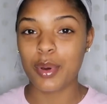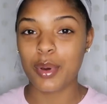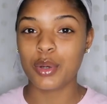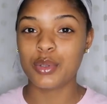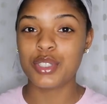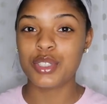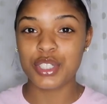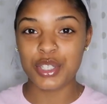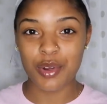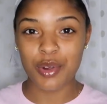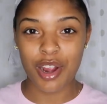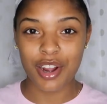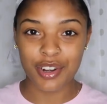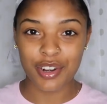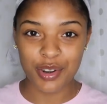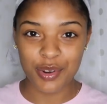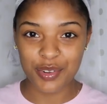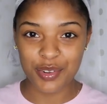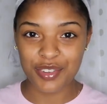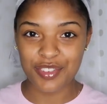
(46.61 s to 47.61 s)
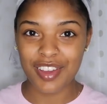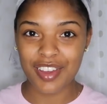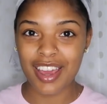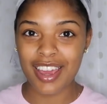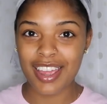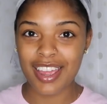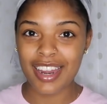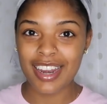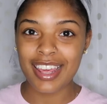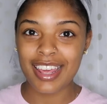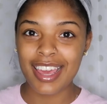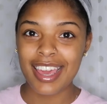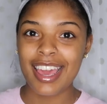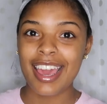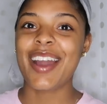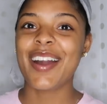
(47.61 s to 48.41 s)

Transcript: post, you are notified.